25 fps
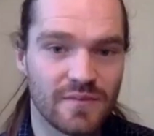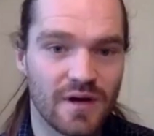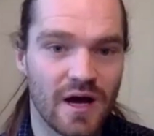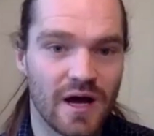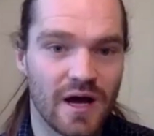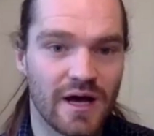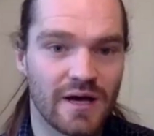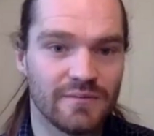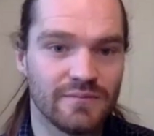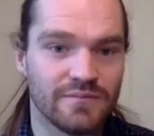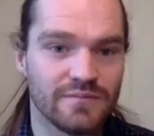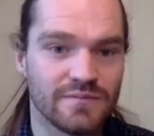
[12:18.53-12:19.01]

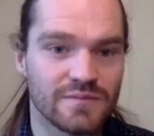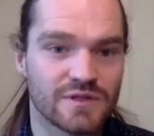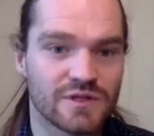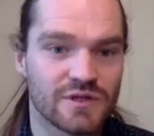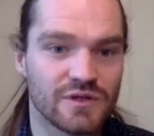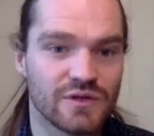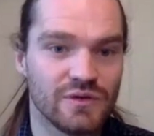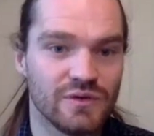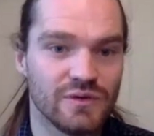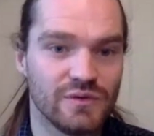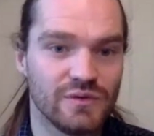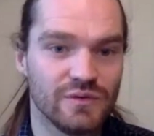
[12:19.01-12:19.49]
um,
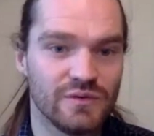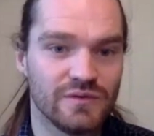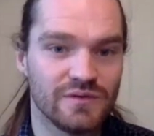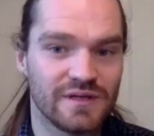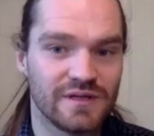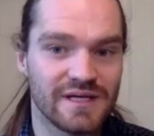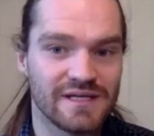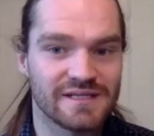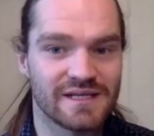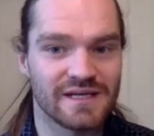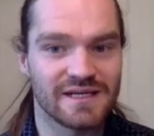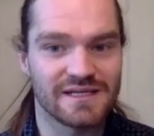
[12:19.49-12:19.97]
to
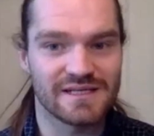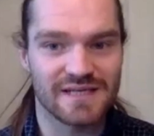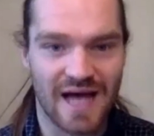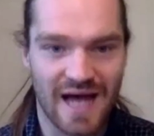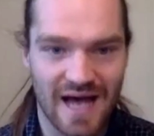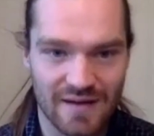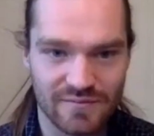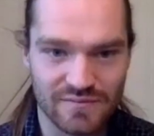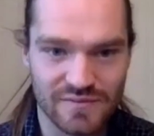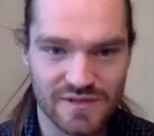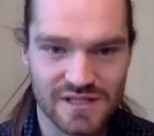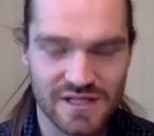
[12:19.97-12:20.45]
these
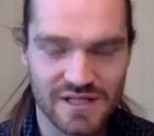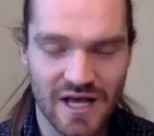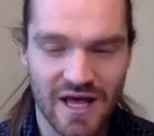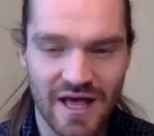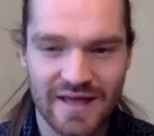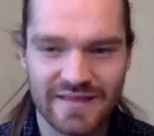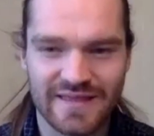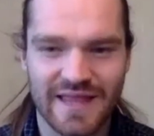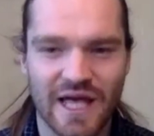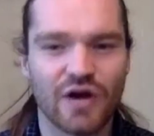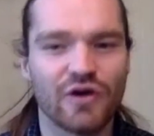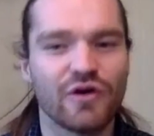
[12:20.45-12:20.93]
exams.
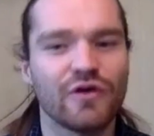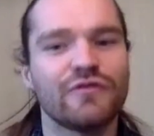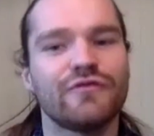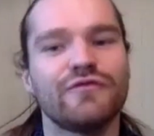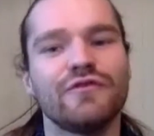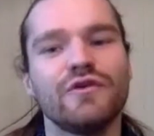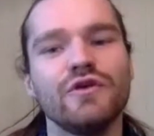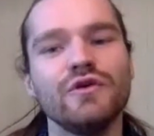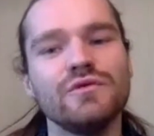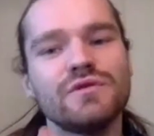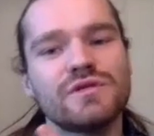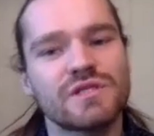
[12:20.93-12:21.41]
There are a
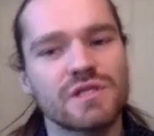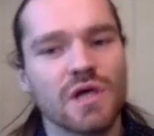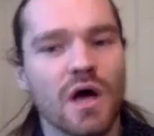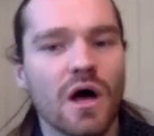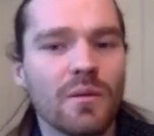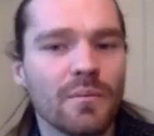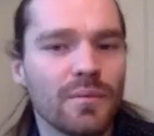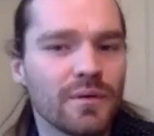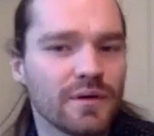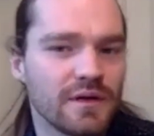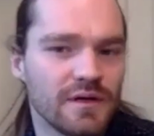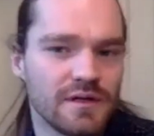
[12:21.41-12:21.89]
few
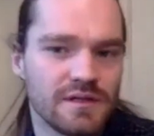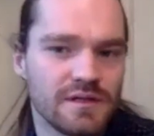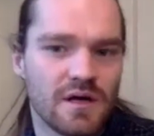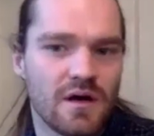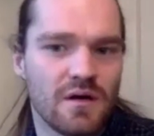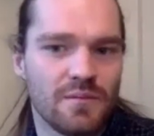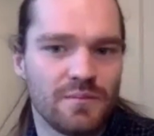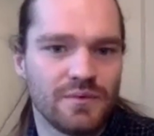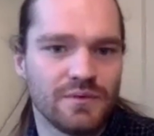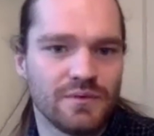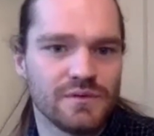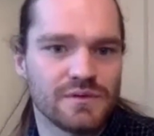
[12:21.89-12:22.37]
sample
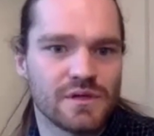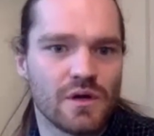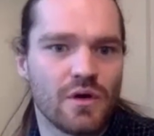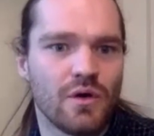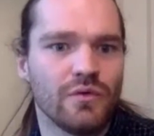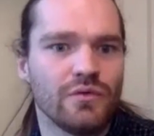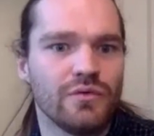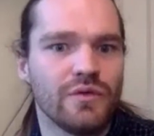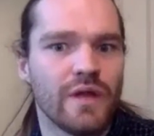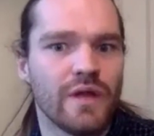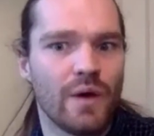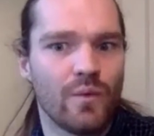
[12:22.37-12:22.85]
examples
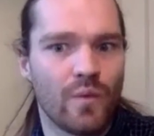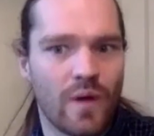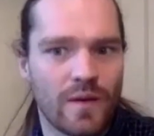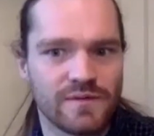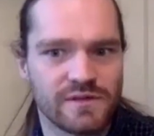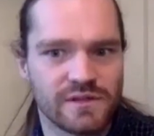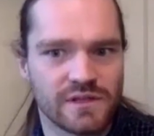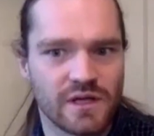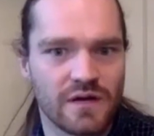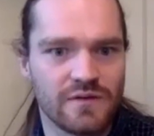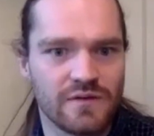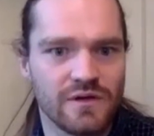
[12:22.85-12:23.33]
on their
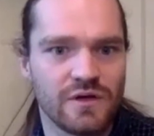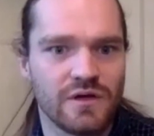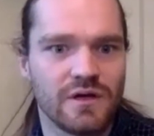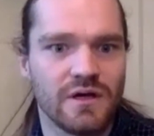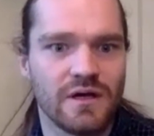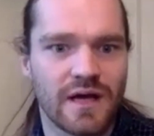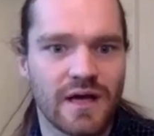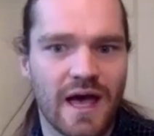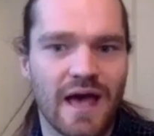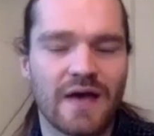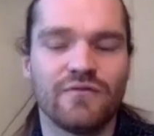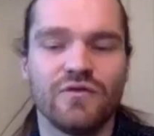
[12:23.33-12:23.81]
website that you
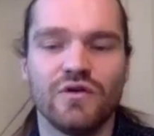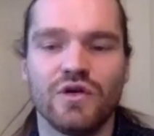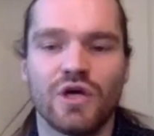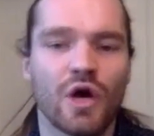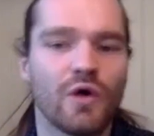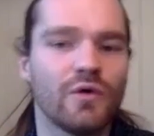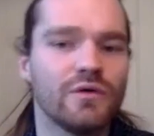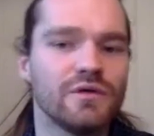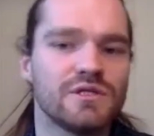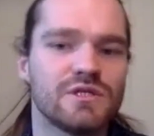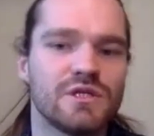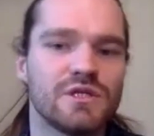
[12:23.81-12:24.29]
can get. If you
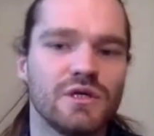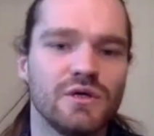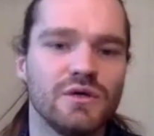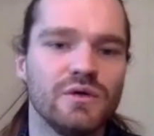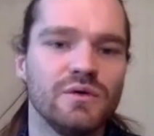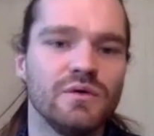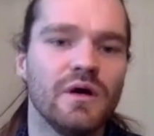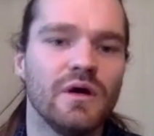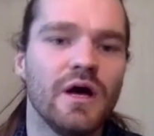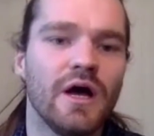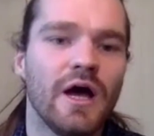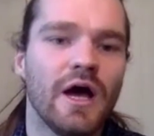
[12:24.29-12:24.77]
go onto,
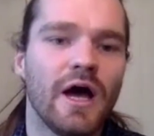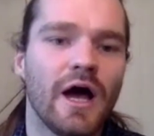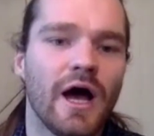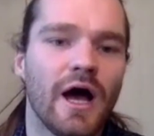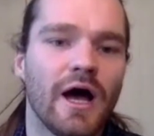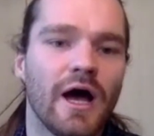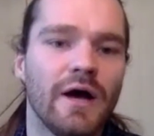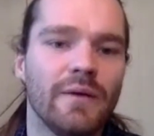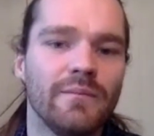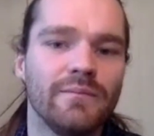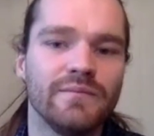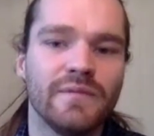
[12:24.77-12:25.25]

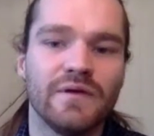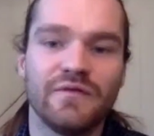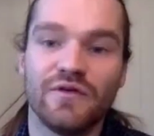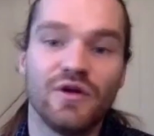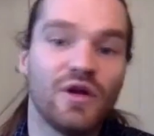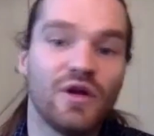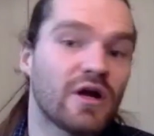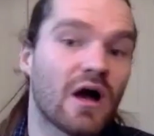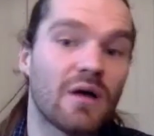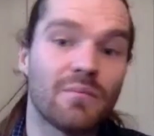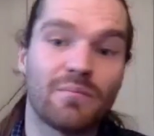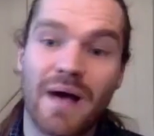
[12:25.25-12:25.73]
um, if you
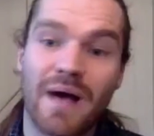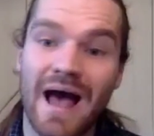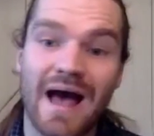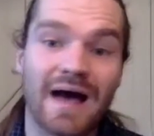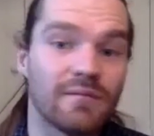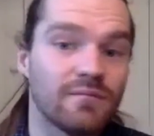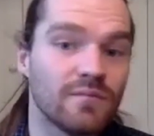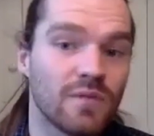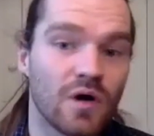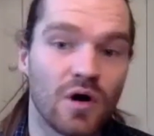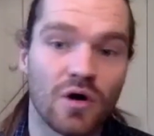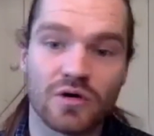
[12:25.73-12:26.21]
look up P A
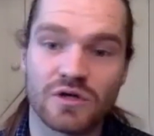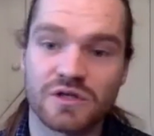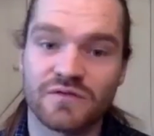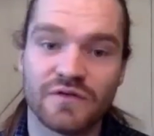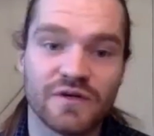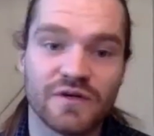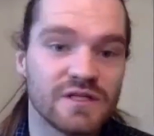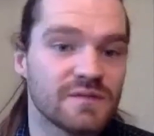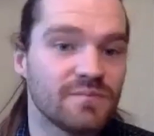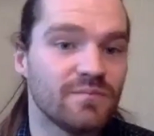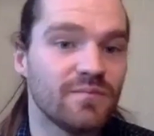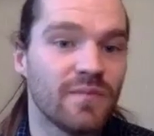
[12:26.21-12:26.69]
T
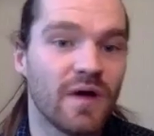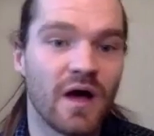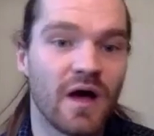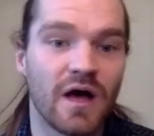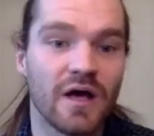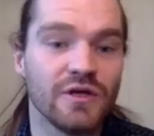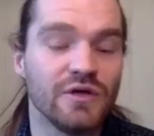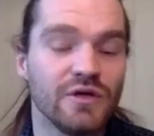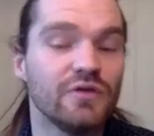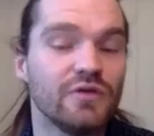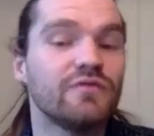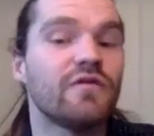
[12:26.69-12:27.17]
Oxford,
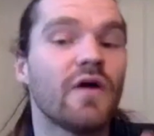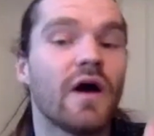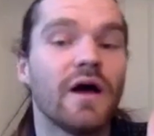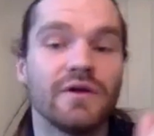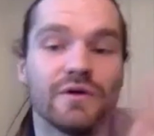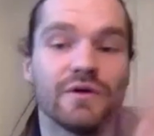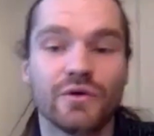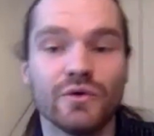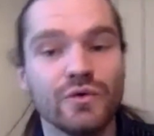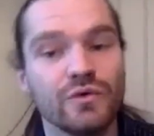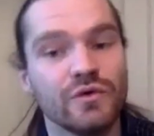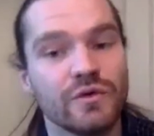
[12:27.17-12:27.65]
uh, you'll find
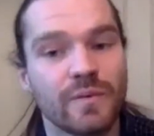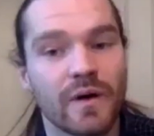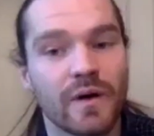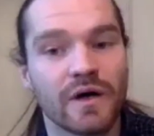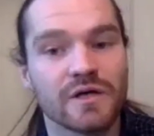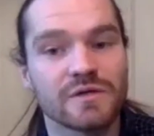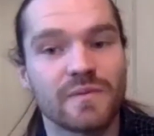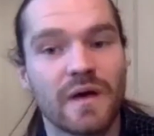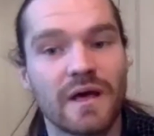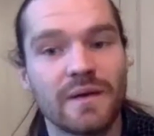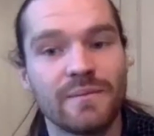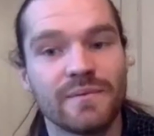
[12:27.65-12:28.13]
all the
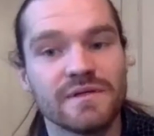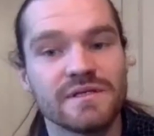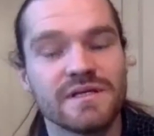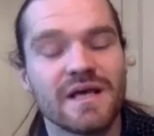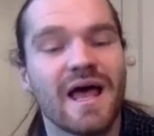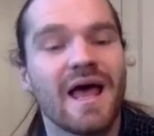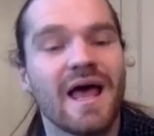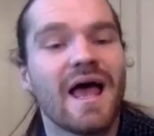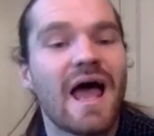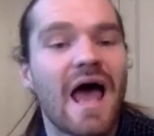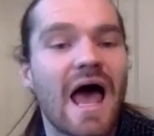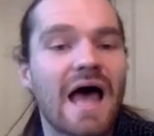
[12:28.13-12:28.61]
past papers
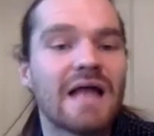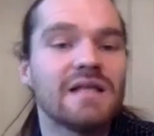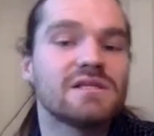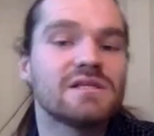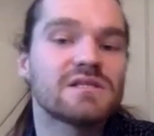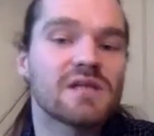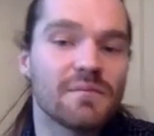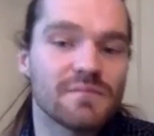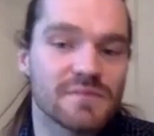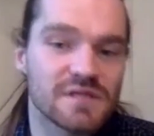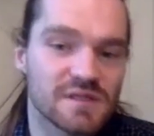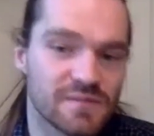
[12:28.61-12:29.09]
and
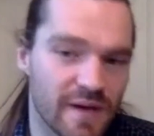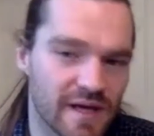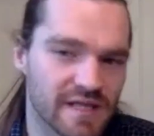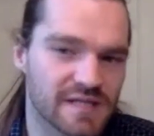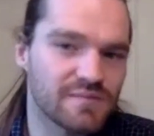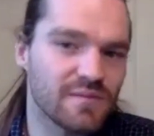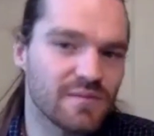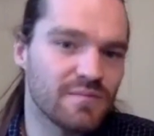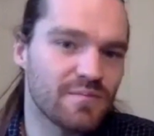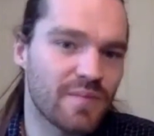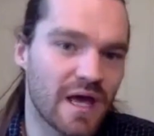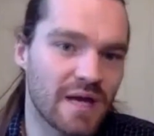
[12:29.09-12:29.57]
some
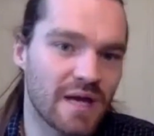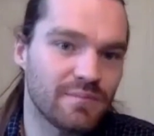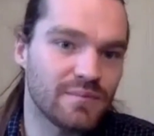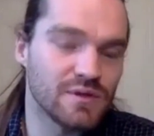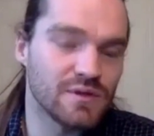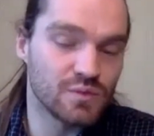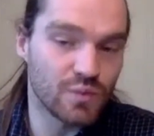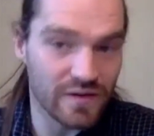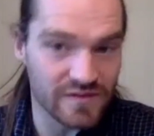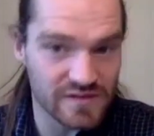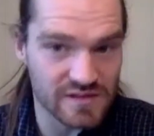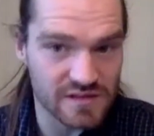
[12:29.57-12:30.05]
specimen
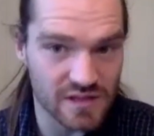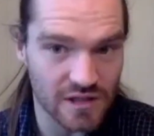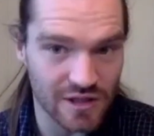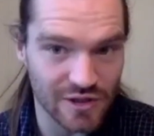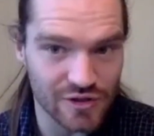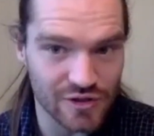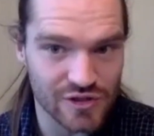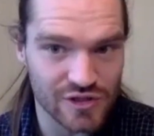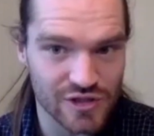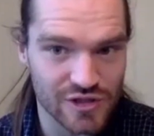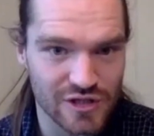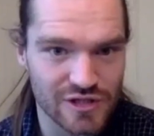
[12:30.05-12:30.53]
papers with
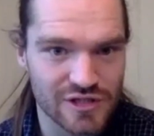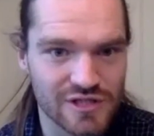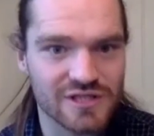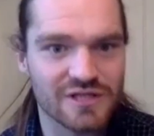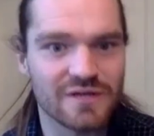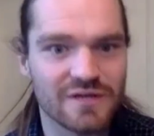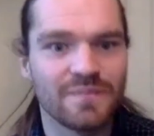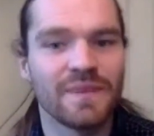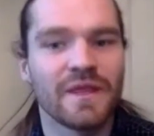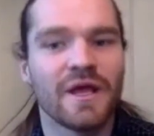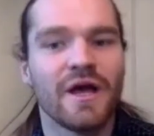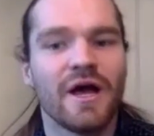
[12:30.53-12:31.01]
solutions,
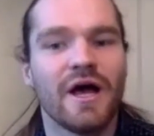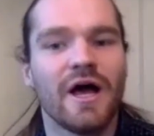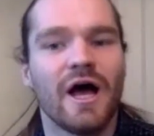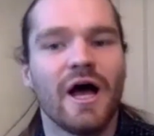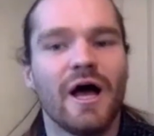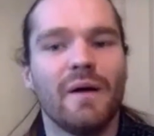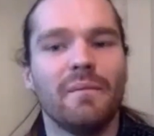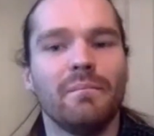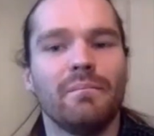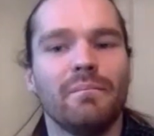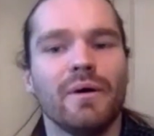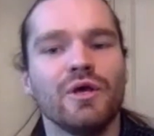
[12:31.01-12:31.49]

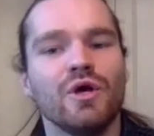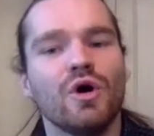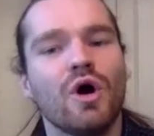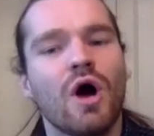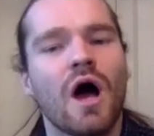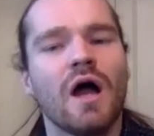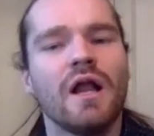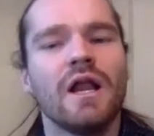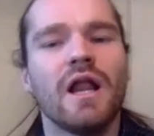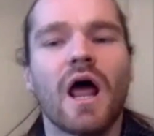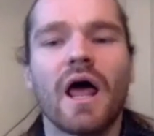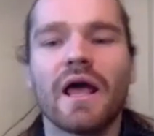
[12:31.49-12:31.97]
um, but
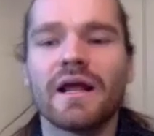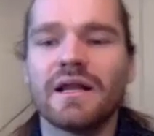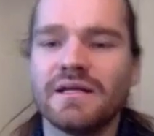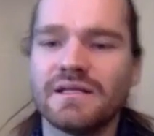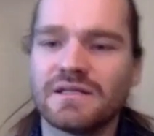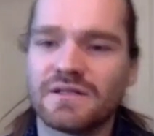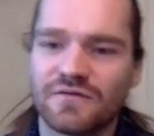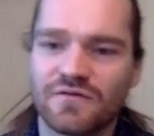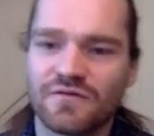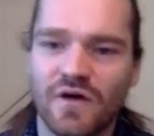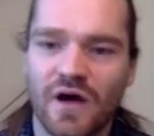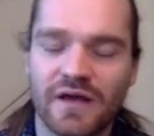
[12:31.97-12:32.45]
you're unlikely
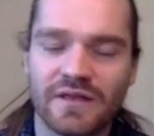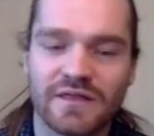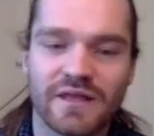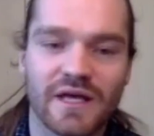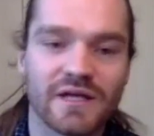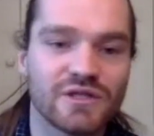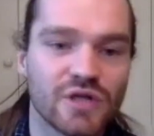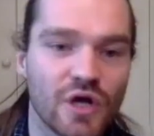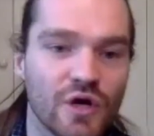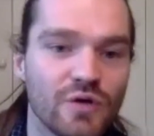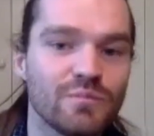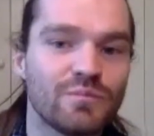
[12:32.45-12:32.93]
to find,
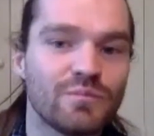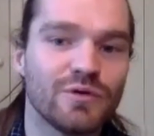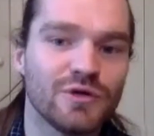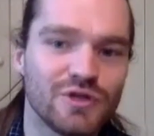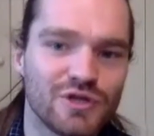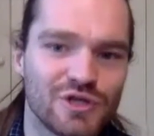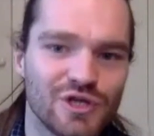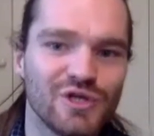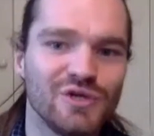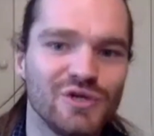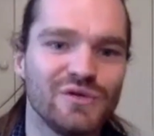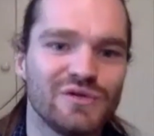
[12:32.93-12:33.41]
they don't
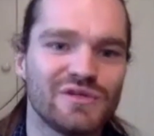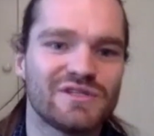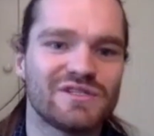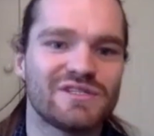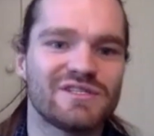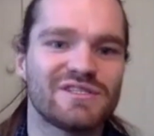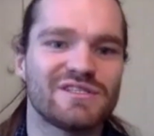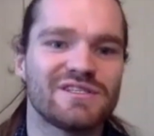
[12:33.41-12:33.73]
produce